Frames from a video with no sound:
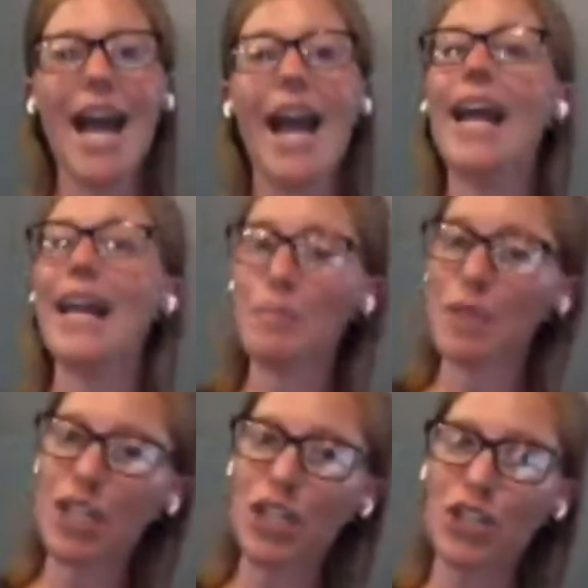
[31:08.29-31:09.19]
and be
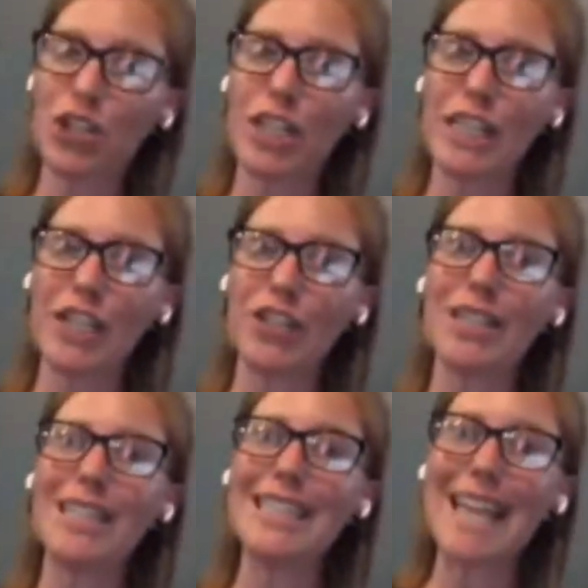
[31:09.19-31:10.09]
ensuring that your
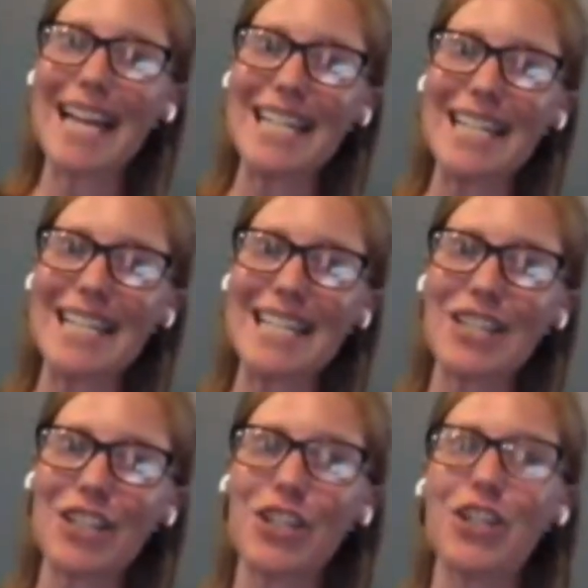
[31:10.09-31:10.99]
clients
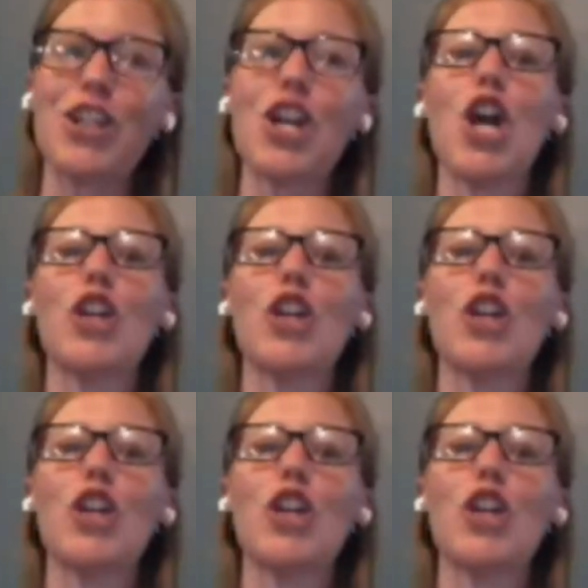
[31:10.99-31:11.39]
secure